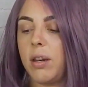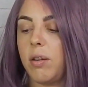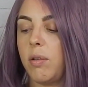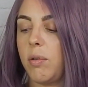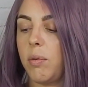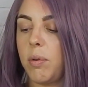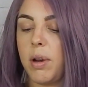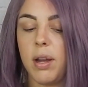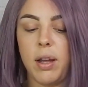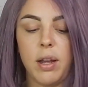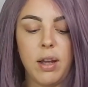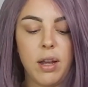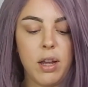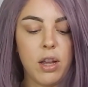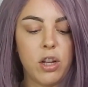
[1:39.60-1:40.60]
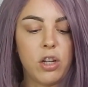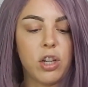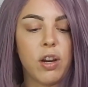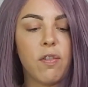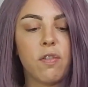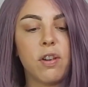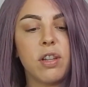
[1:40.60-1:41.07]
new
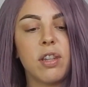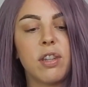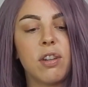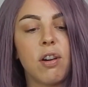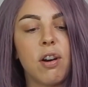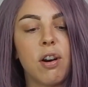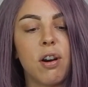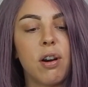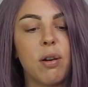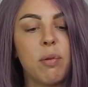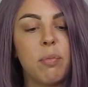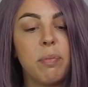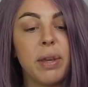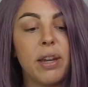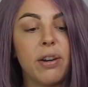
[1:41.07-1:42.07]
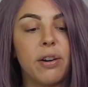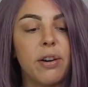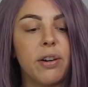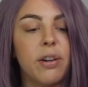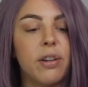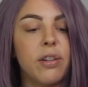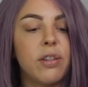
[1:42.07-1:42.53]
Jeffree Star
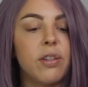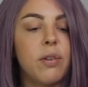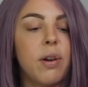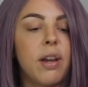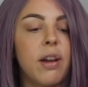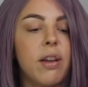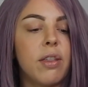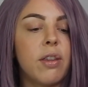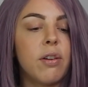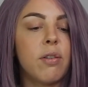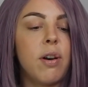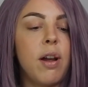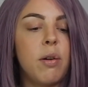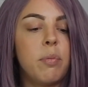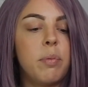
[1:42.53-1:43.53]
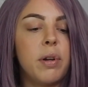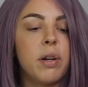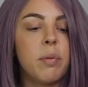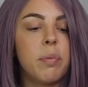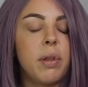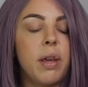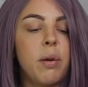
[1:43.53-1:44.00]
mirror. So I got the crown mirror
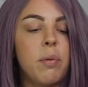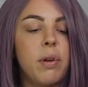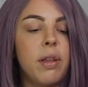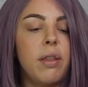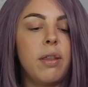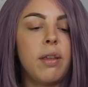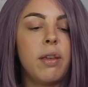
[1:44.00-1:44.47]
to play with.